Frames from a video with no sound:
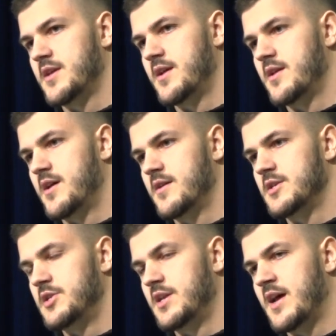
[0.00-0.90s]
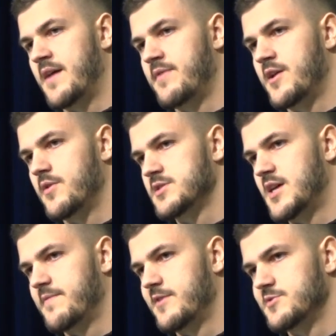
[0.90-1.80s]
And uh, you need to have that, or else
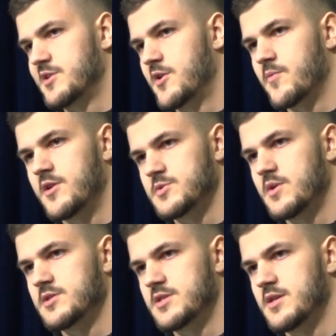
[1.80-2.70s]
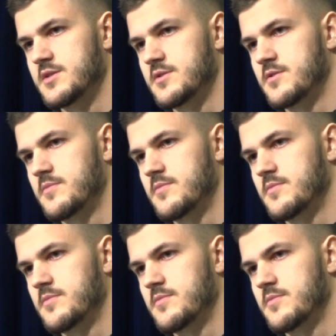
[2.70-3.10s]
the offense really don't run as well as it does.